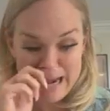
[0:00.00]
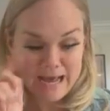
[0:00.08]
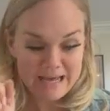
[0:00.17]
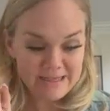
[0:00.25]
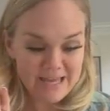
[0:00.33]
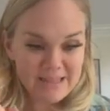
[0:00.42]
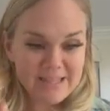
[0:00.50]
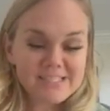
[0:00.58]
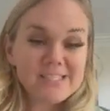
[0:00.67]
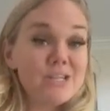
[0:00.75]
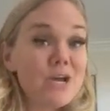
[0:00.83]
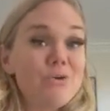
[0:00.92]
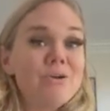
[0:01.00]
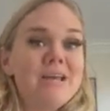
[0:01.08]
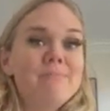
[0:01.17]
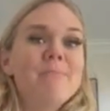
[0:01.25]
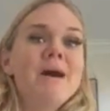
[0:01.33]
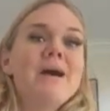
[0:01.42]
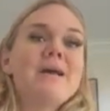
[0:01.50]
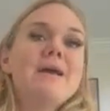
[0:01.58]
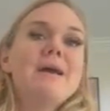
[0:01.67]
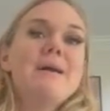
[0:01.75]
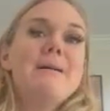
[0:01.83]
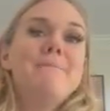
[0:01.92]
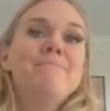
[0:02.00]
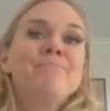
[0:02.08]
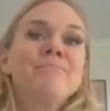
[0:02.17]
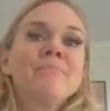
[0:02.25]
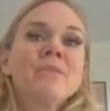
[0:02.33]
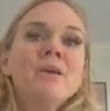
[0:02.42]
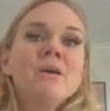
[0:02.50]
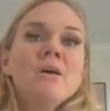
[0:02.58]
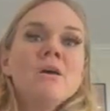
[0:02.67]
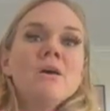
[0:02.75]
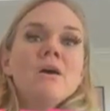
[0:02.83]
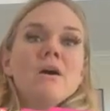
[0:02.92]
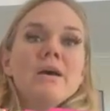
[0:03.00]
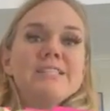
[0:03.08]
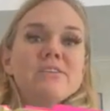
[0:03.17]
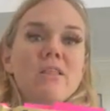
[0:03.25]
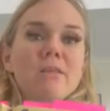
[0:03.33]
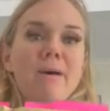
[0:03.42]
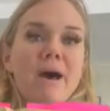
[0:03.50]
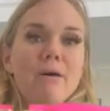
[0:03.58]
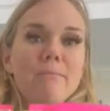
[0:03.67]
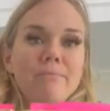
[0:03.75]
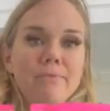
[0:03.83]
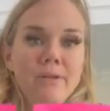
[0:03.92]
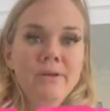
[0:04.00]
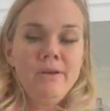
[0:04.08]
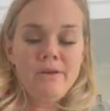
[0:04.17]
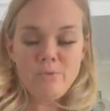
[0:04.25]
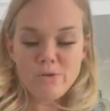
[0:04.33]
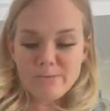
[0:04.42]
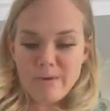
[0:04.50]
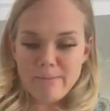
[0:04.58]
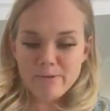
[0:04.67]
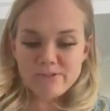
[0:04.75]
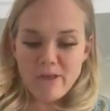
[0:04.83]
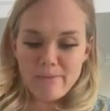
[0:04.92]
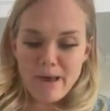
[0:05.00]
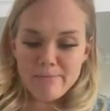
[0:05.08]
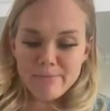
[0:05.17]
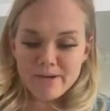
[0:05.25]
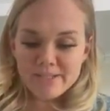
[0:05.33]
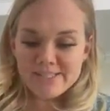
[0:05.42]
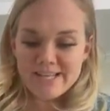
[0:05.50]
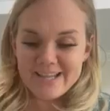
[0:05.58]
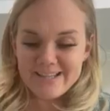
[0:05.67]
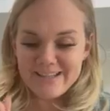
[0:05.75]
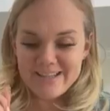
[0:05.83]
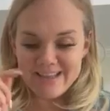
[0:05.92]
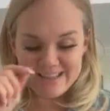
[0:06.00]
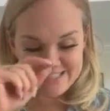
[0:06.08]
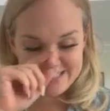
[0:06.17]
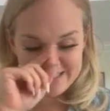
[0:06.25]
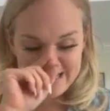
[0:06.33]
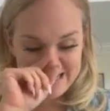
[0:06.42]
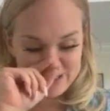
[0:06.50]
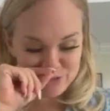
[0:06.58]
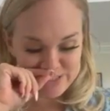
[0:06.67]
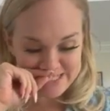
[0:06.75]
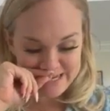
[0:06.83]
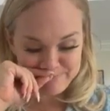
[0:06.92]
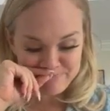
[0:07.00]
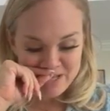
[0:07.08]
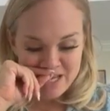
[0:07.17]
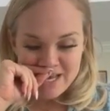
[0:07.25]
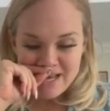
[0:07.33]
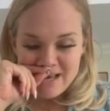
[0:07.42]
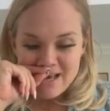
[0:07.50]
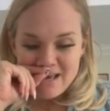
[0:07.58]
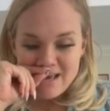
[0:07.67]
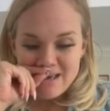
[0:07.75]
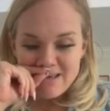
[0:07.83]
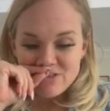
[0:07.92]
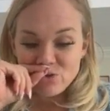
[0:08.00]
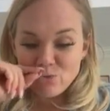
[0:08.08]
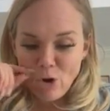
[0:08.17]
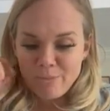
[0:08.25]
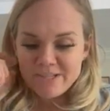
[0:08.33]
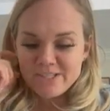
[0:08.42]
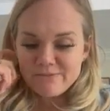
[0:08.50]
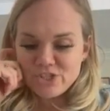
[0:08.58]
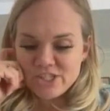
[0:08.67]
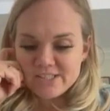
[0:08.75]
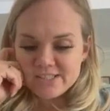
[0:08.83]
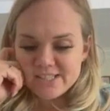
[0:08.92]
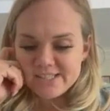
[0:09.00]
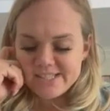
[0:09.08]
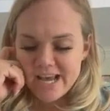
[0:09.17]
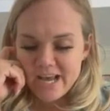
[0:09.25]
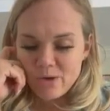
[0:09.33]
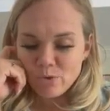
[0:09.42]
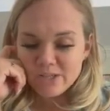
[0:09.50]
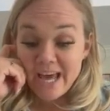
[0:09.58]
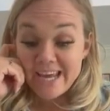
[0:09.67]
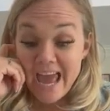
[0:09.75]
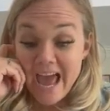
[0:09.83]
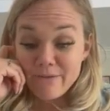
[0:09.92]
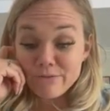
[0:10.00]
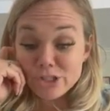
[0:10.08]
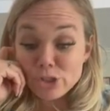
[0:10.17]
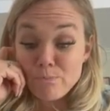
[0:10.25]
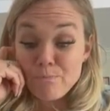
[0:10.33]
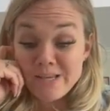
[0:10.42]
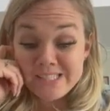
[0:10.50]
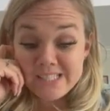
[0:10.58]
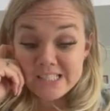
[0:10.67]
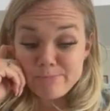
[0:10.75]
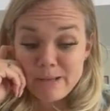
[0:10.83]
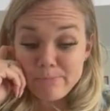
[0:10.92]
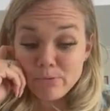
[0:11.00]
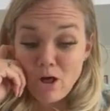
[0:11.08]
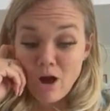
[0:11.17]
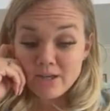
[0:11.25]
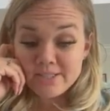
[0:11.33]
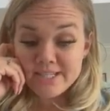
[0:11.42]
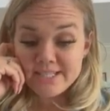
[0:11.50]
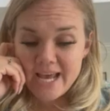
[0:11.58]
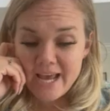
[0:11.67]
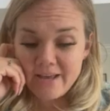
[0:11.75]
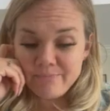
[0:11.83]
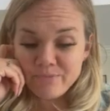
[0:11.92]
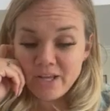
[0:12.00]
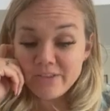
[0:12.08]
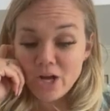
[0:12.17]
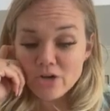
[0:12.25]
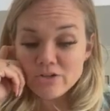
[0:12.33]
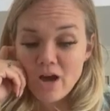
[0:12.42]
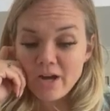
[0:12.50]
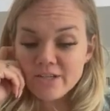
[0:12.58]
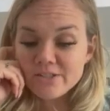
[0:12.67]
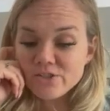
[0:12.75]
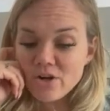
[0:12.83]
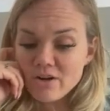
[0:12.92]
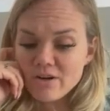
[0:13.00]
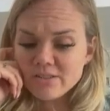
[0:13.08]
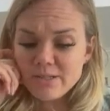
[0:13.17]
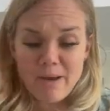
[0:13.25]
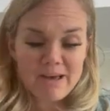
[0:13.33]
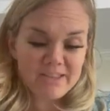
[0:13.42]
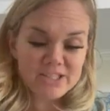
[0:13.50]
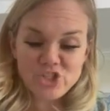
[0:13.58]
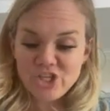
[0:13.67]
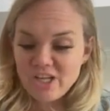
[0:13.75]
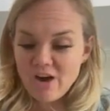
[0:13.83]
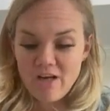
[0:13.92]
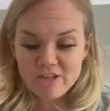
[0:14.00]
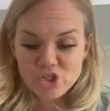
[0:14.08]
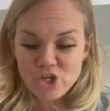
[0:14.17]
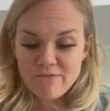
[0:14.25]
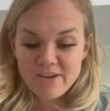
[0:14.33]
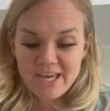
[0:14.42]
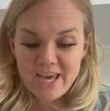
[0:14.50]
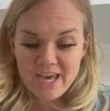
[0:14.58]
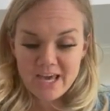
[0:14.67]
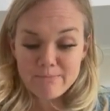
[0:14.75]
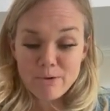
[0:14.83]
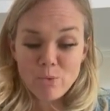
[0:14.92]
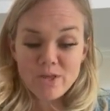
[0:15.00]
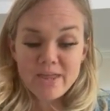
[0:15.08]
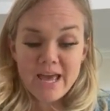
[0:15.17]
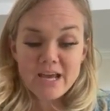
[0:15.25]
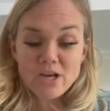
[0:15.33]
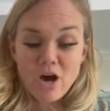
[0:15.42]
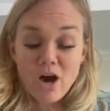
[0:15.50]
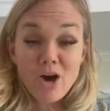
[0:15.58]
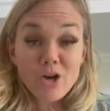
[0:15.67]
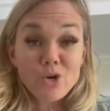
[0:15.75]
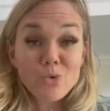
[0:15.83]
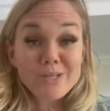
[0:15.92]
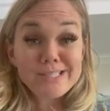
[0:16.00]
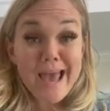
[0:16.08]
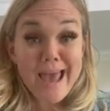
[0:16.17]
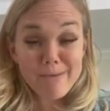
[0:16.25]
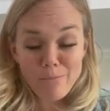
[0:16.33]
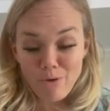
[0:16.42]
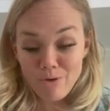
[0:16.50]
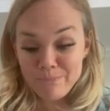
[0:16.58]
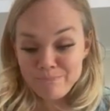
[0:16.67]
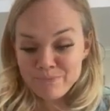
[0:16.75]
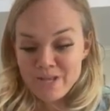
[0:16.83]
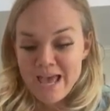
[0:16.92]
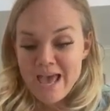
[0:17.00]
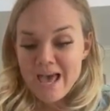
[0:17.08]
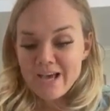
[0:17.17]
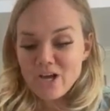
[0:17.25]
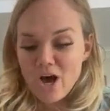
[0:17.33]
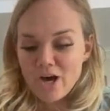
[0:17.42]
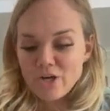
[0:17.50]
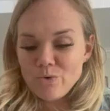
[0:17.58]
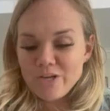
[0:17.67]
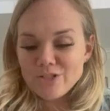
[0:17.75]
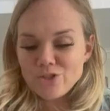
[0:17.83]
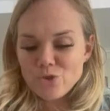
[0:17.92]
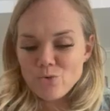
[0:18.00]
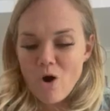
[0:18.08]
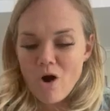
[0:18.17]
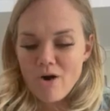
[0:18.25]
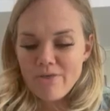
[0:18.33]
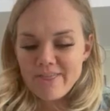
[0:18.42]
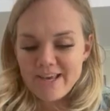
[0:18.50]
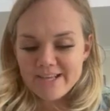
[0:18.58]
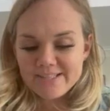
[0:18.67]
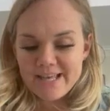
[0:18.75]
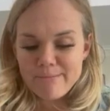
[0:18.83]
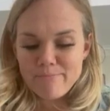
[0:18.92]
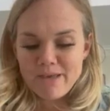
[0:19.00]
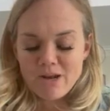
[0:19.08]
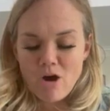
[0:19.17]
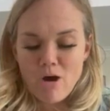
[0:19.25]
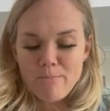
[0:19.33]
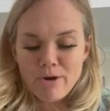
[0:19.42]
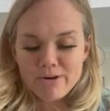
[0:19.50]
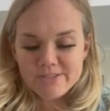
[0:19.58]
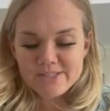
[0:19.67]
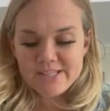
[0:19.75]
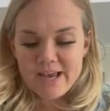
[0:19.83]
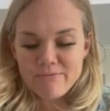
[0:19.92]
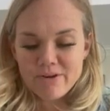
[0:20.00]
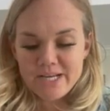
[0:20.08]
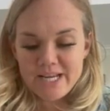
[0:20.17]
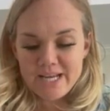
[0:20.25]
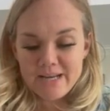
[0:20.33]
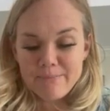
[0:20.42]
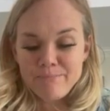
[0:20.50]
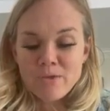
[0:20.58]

I think this note in my, it's all about what the Bible is all about book said, and this is interesting. The Romans of Jesus's day were like average business people are today. They are not concerned about the genealogy of a king, but with a God who is able, a God who can do all things and meet all persons' every need.